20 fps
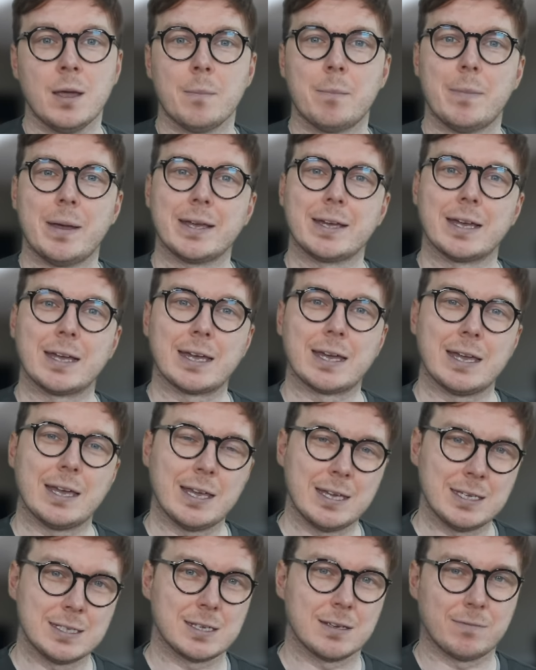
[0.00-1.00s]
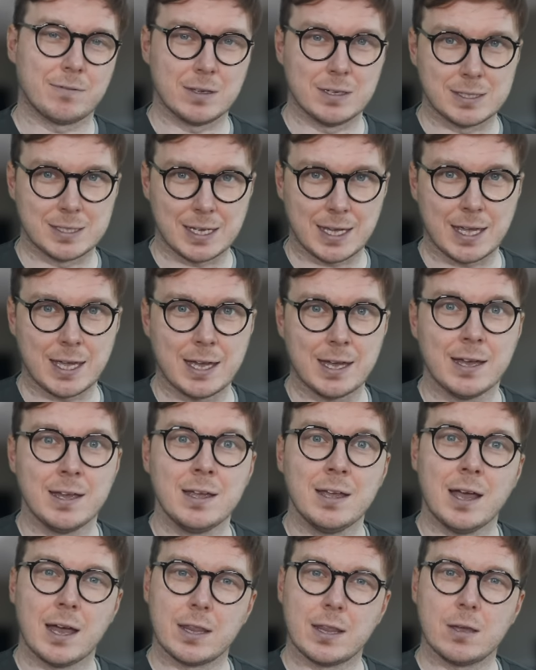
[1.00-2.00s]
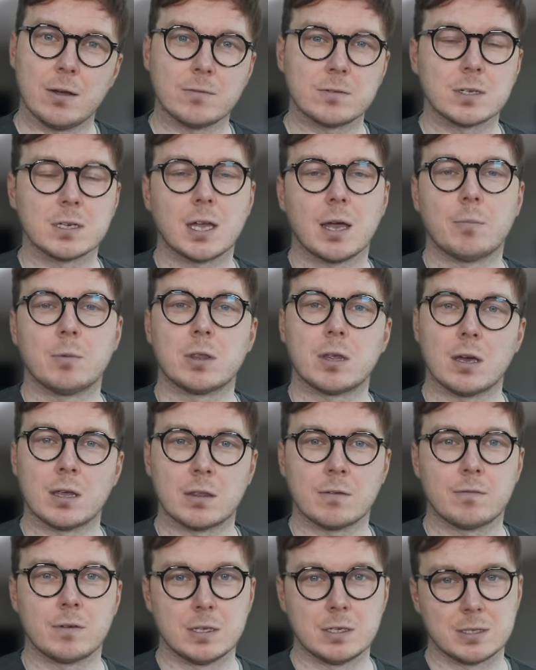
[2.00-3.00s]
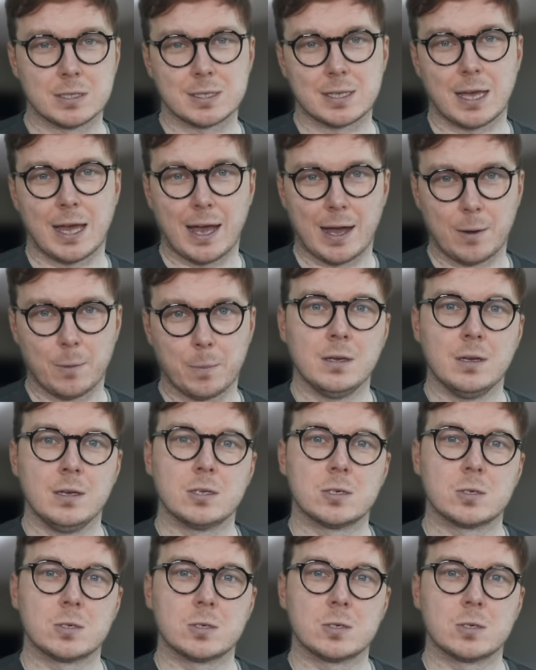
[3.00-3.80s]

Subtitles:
making it easier for you to hear, and they often come with other features that help.